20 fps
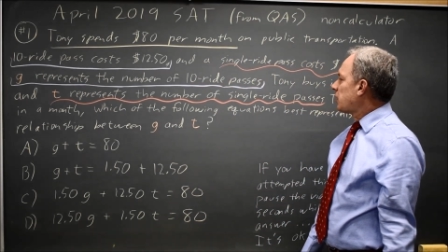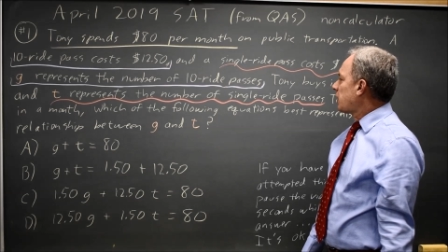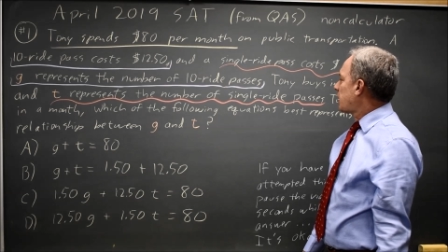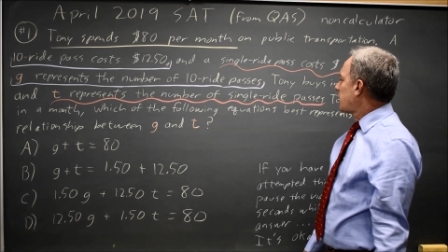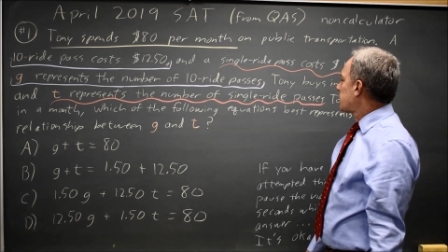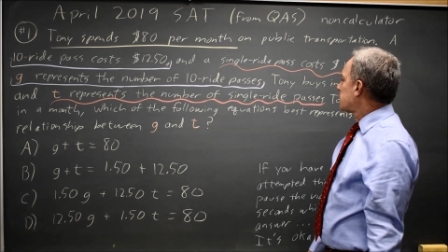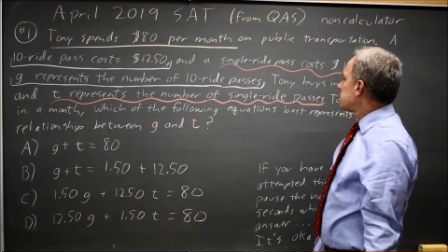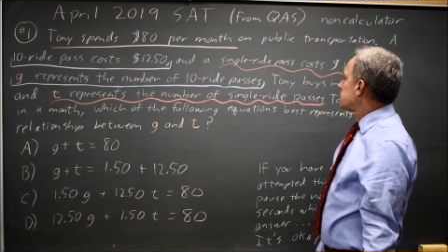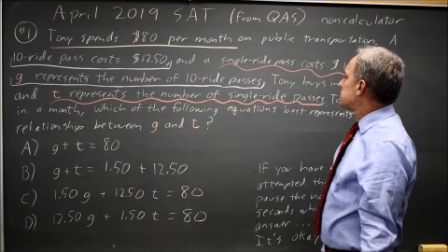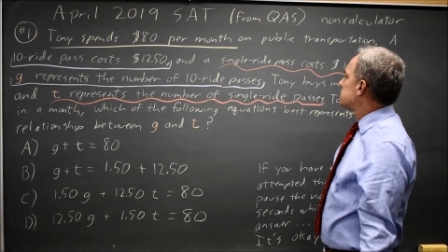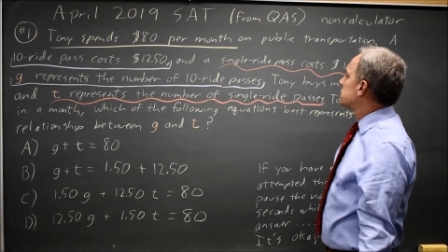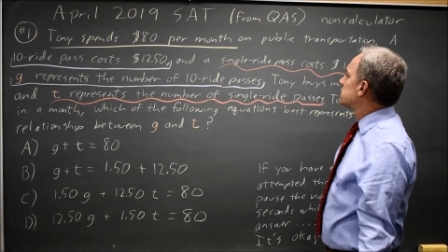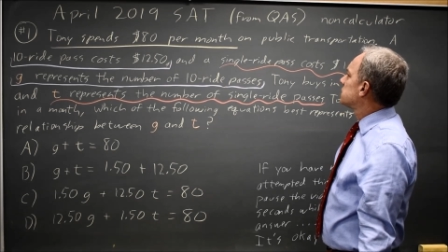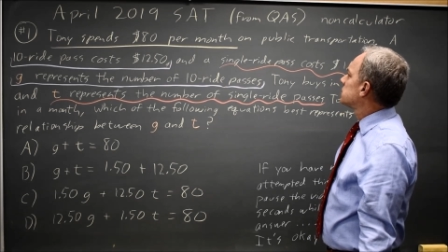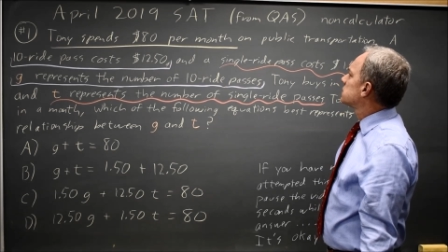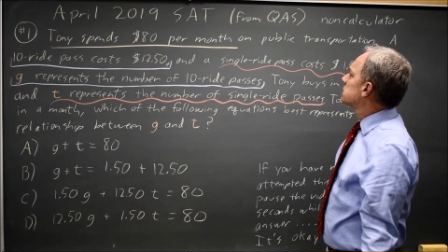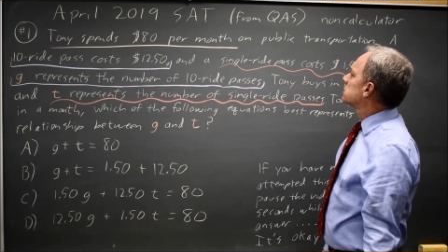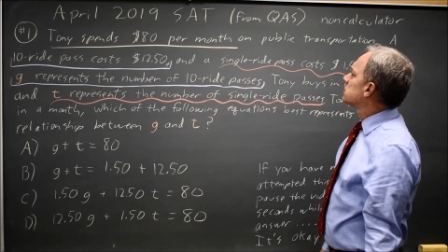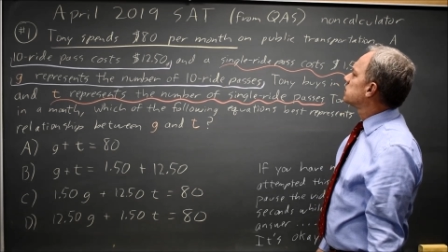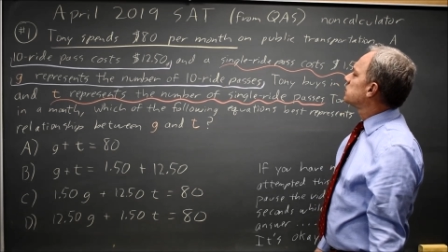And
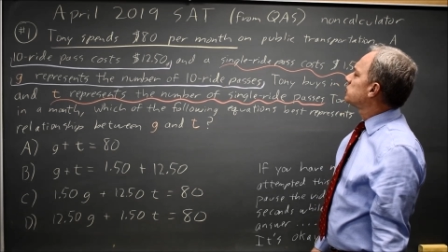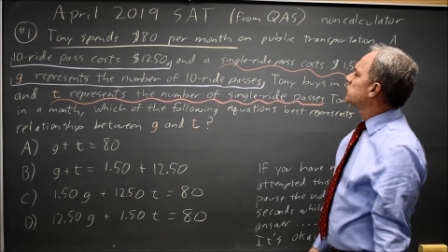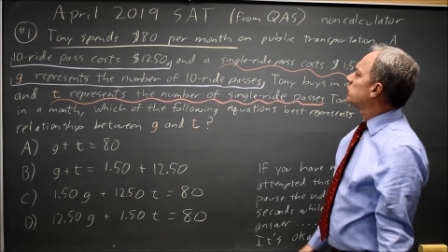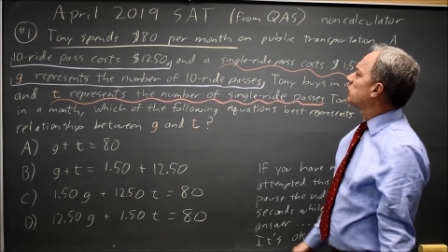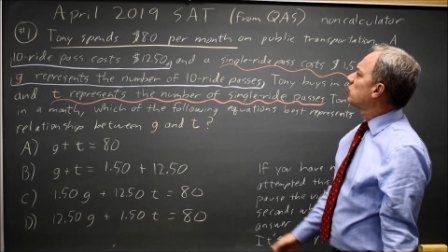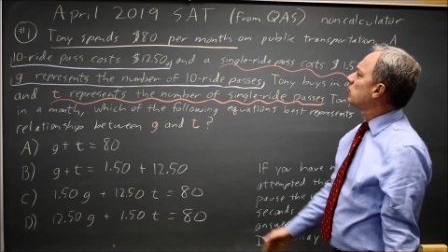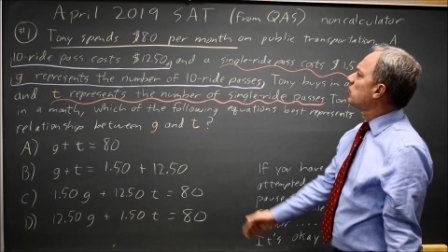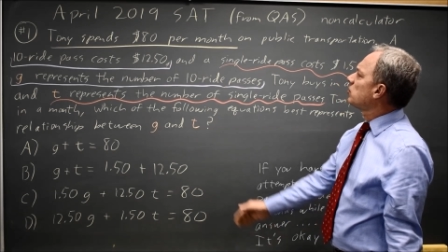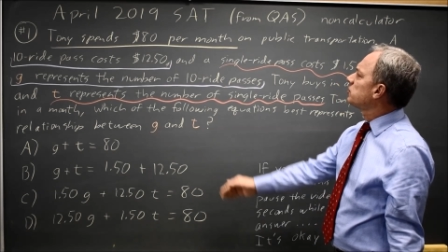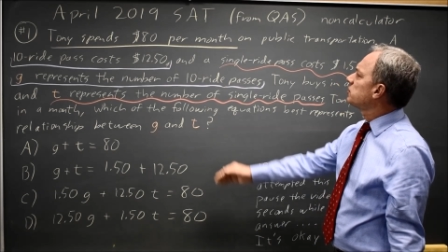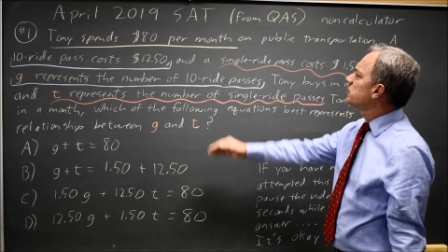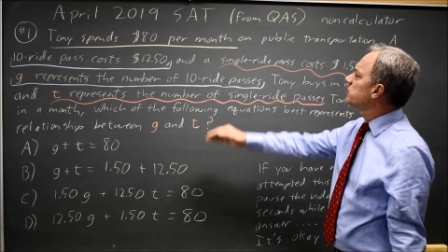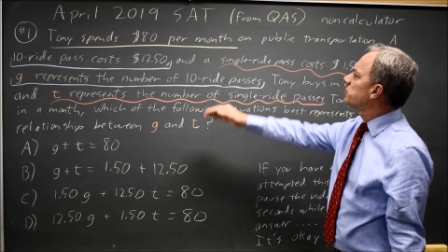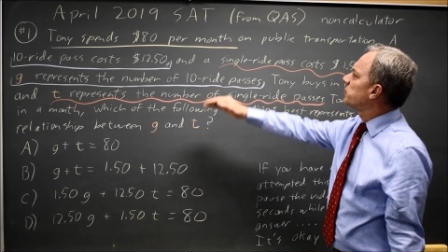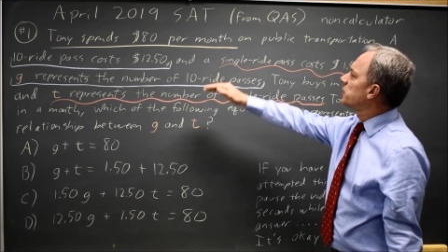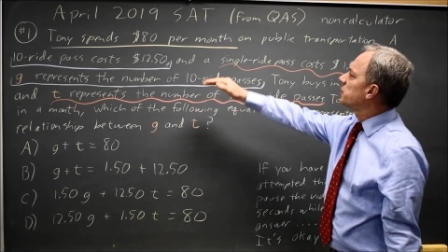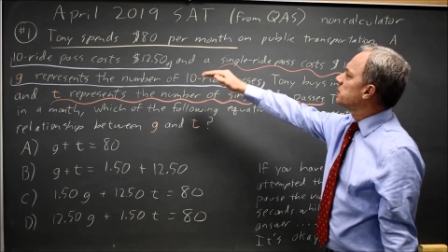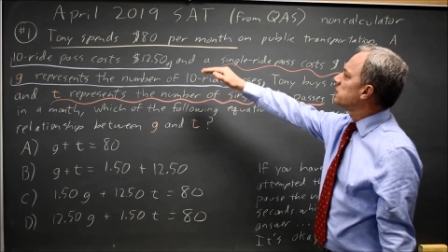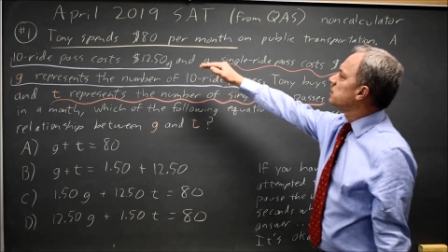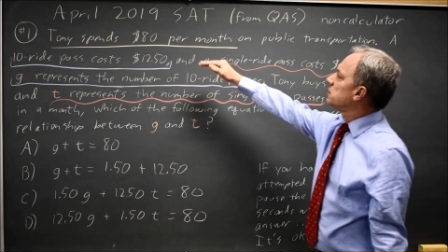since the total
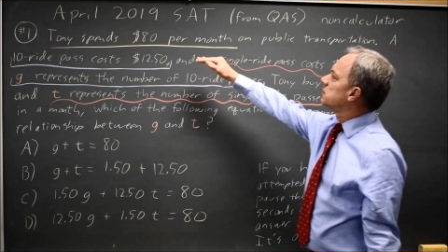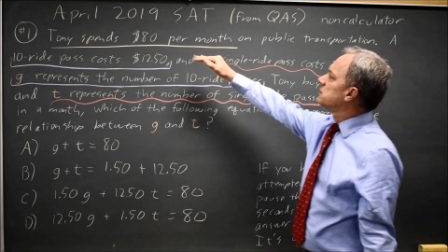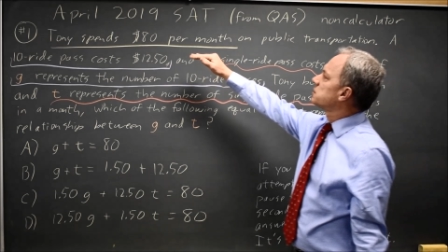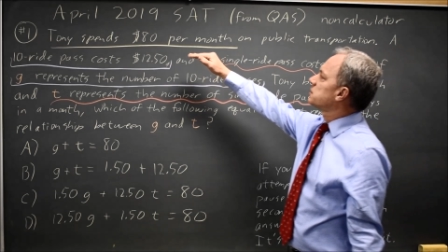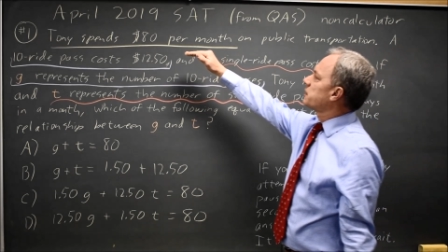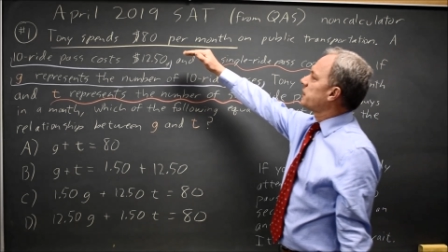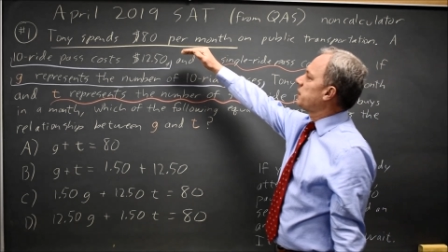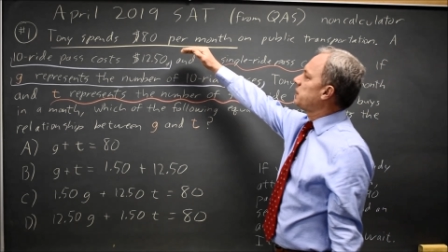spent is